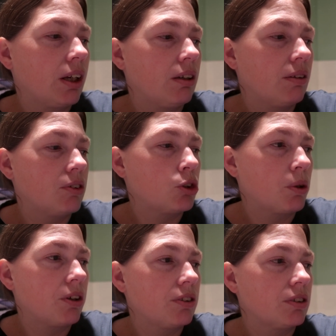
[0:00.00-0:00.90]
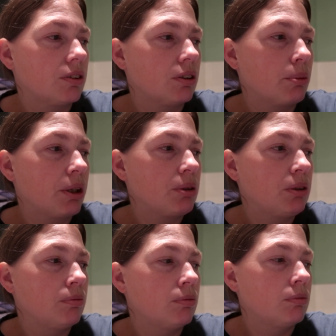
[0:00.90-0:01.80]
And I swear I just had the baby.
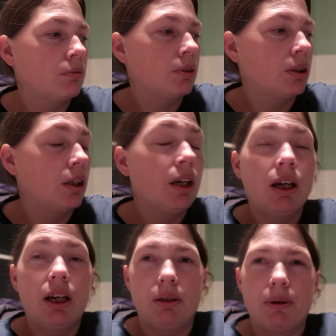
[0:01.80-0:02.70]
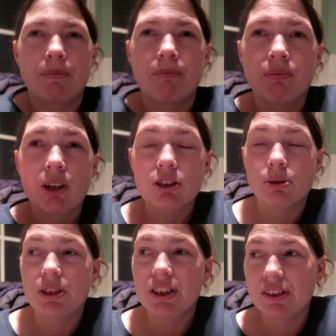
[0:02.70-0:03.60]
Anyway,
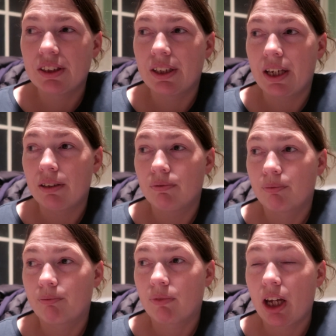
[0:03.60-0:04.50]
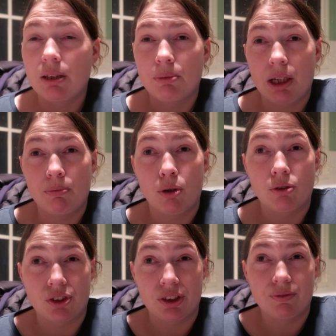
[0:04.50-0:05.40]
so we tested again and it became
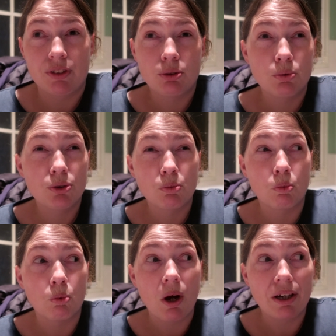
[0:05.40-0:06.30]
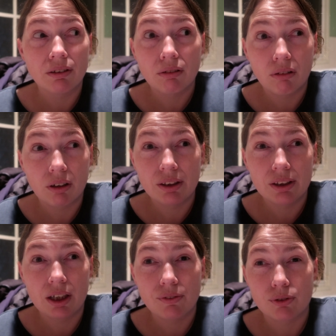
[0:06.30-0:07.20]
positive. This was one o'clock in
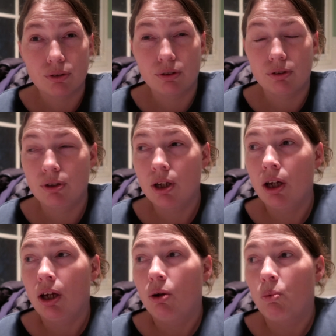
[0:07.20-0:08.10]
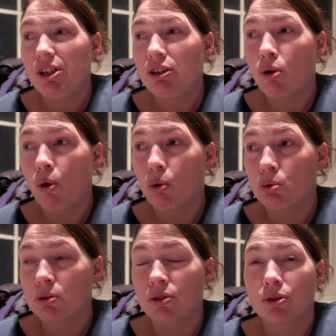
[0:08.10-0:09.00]
the afternoon. We had
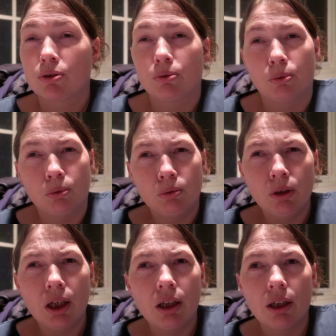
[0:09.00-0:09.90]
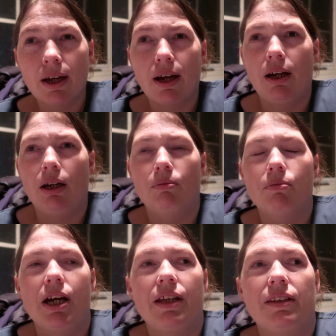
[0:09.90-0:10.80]
called the school,
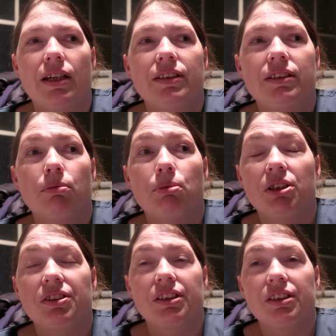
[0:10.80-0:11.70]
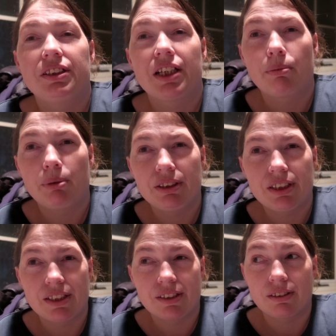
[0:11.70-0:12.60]
um, and they said because the kids had been
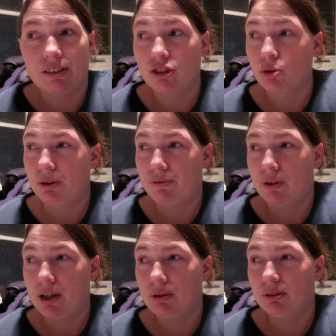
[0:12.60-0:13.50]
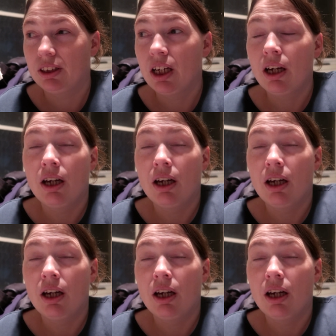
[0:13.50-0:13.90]
tested in the last twenty-four hours,